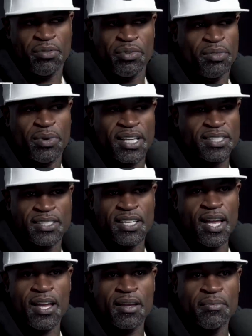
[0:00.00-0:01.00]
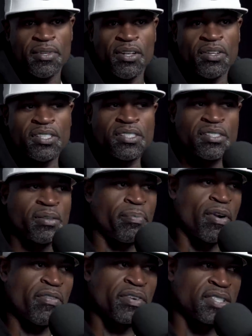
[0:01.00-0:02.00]
doing. We are wasting time. You know, this is a
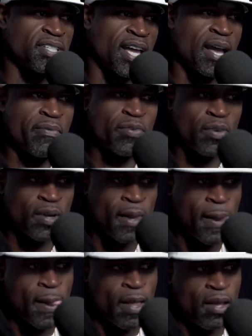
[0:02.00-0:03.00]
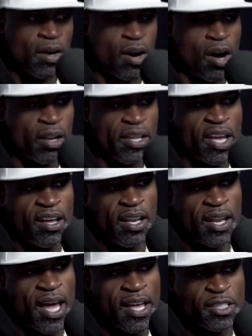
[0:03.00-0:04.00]
perfect time for all eh, a
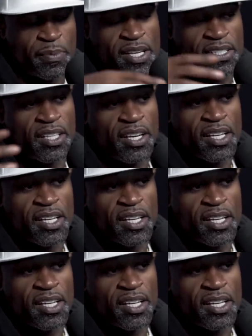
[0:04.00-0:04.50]
lot, especially